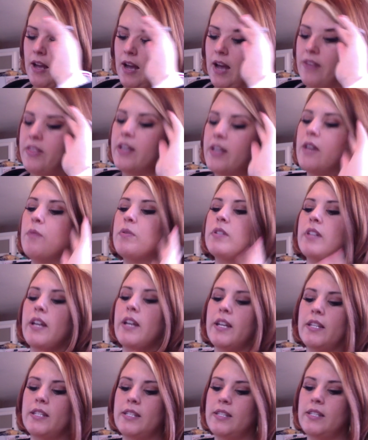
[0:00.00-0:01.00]
think it was
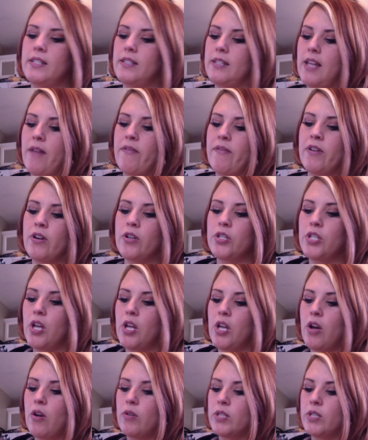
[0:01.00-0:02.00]
like
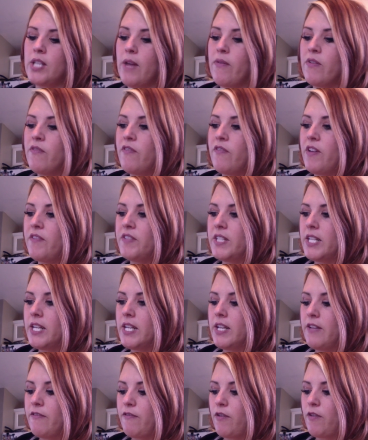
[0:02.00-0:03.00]

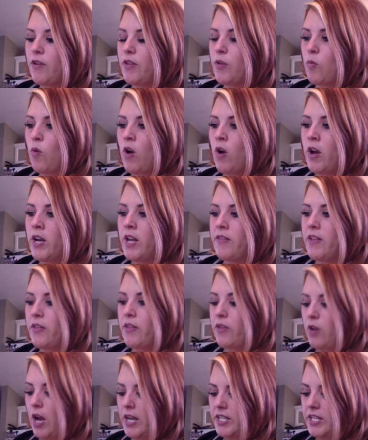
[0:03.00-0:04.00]
$7.50 for the one, and
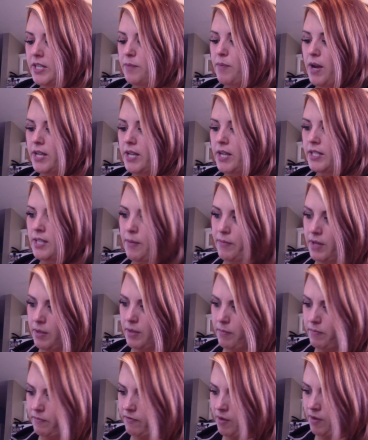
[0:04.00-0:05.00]
then I did buy
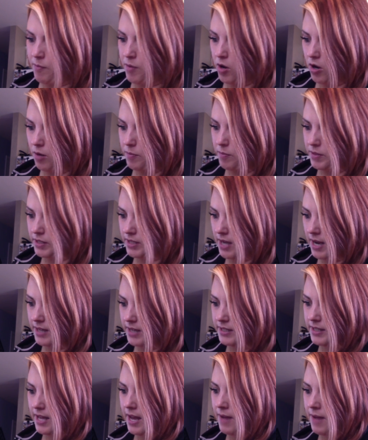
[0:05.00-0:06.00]
something from her
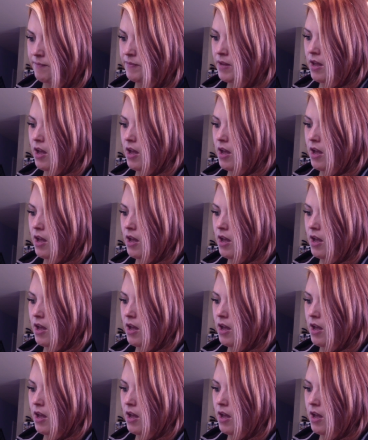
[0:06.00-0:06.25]
besides that.